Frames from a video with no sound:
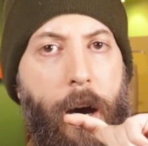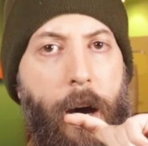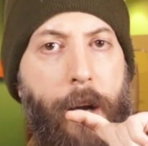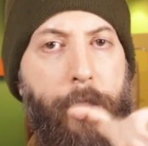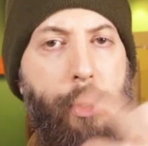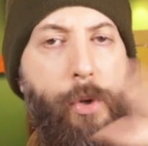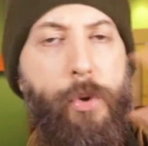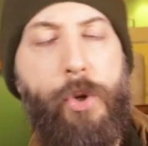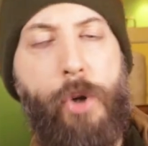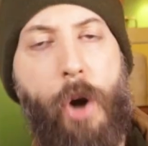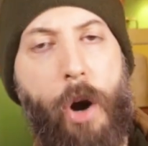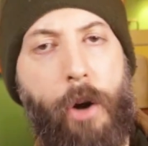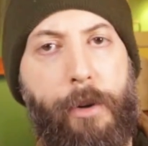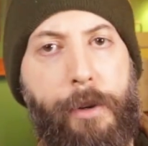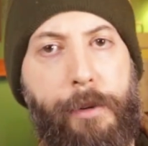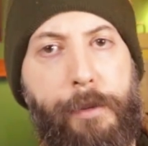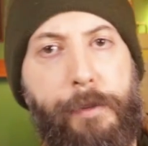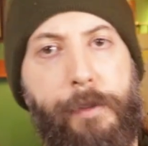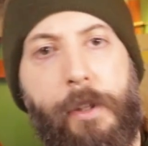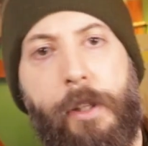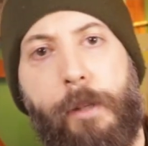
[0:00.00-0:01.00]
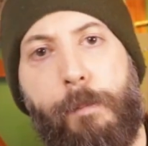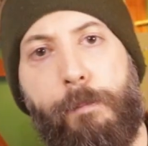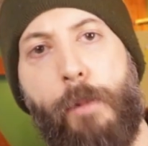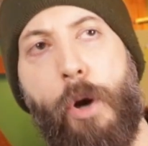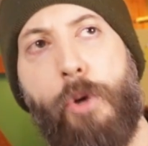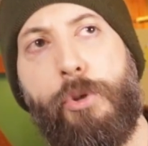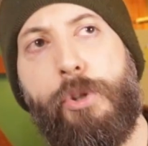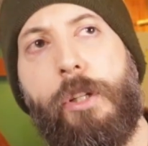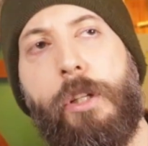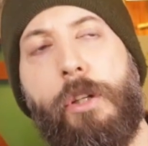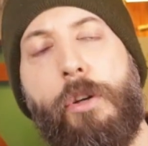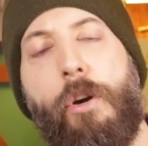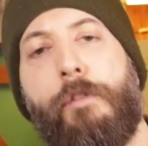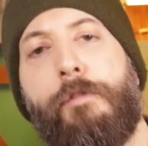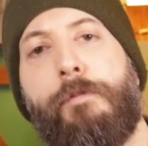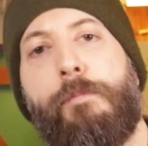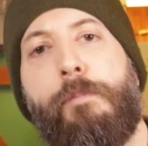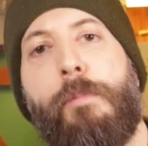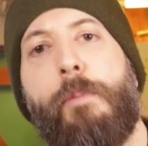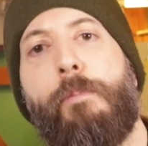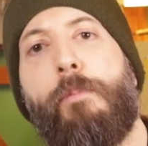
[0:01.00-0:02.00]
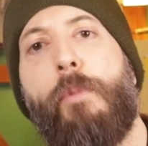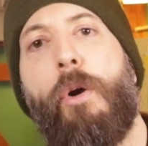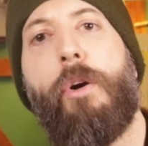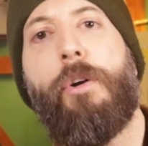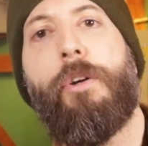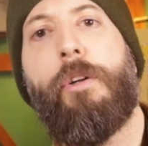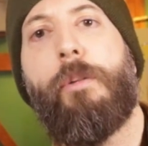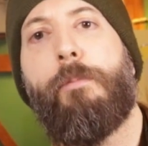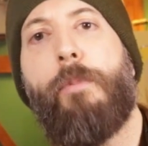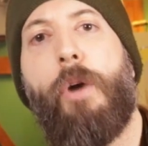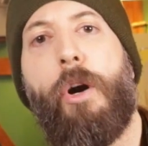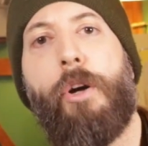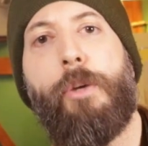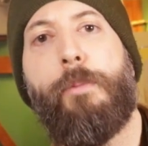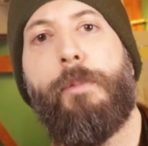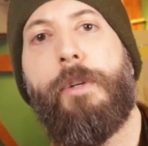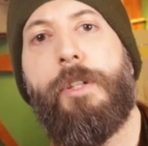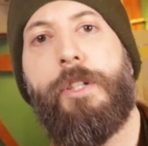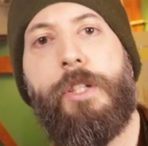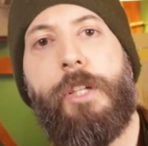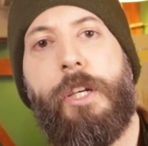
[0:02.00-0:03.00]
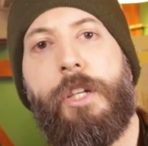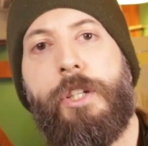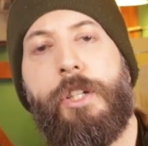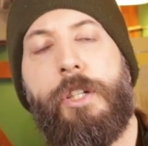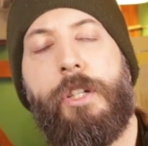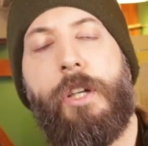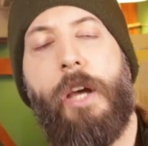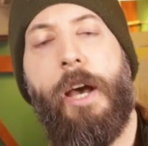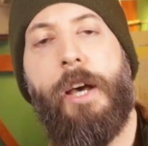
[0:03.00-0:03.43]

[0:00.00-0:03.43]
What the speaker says: iconography, mostly of memorial monuments such